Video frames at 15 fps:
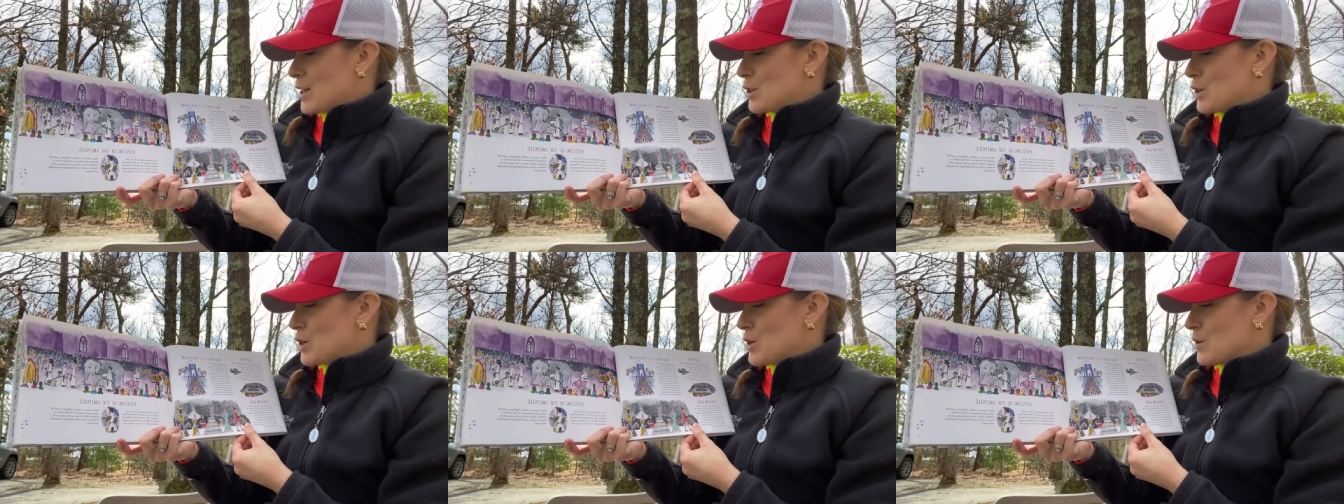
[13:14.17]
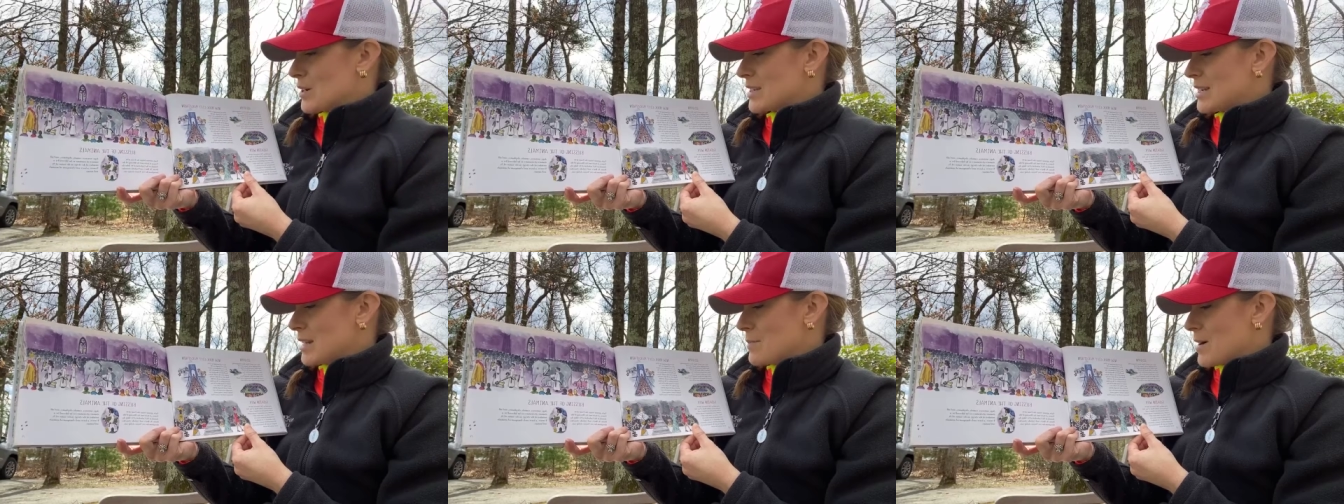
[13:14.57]
The New York
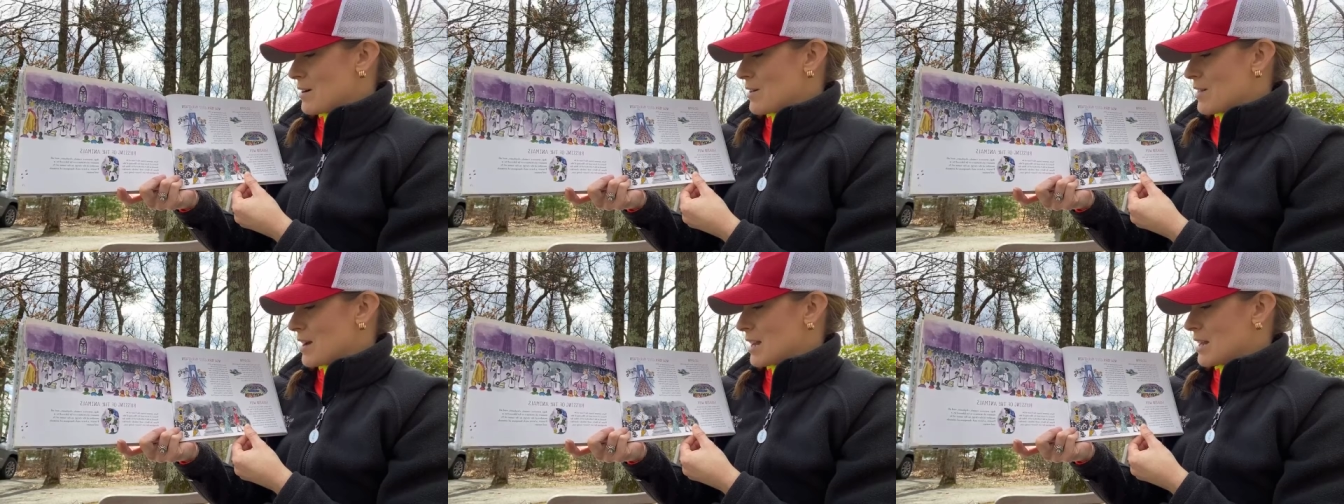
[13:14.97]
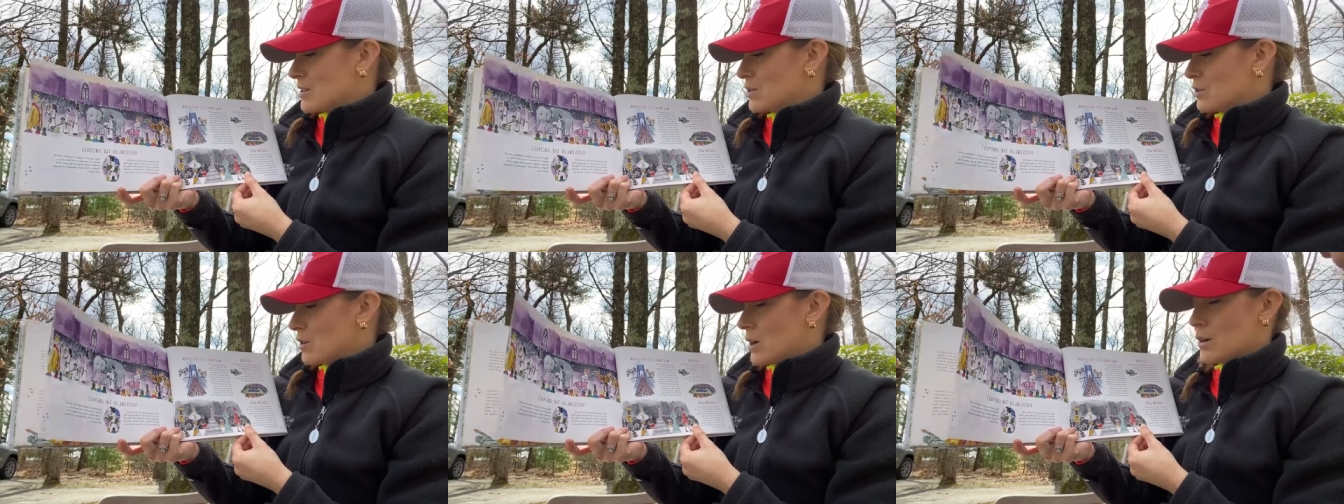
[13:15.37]
City Marathon Why
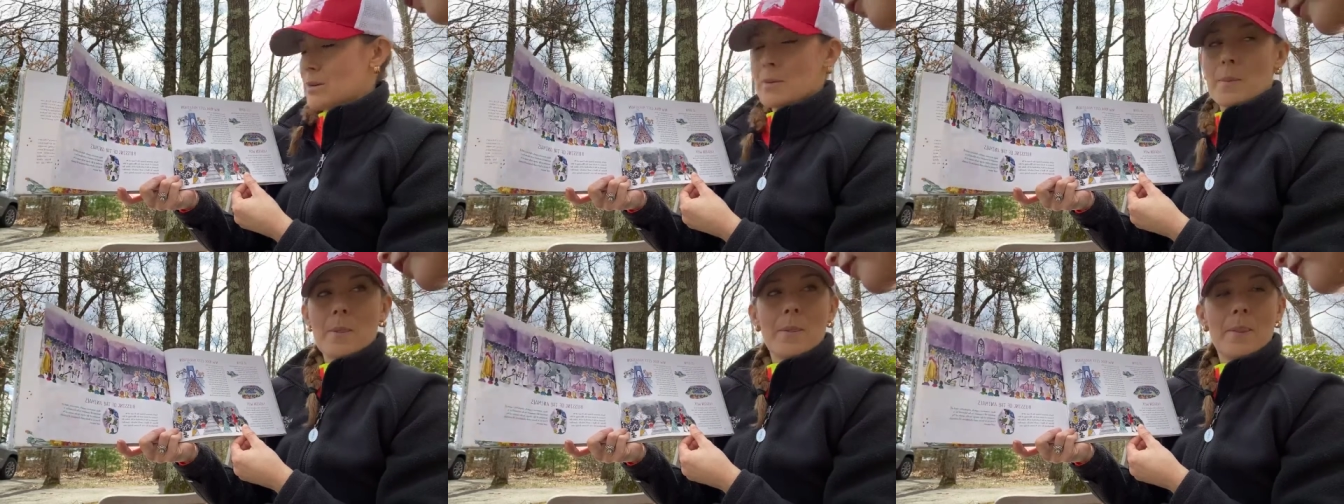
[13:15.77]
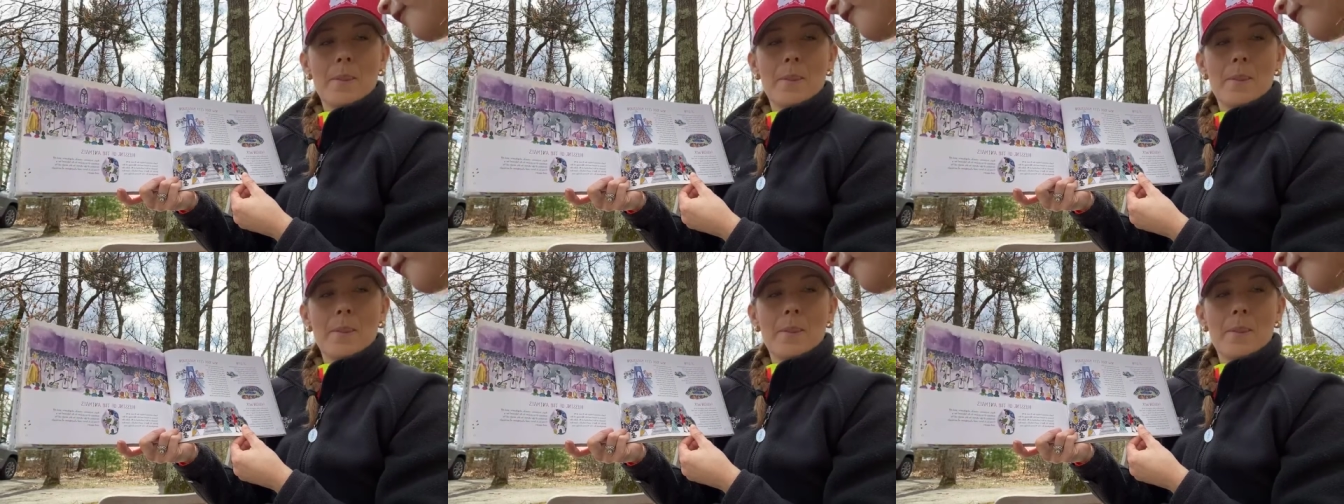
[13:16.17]
has grown. only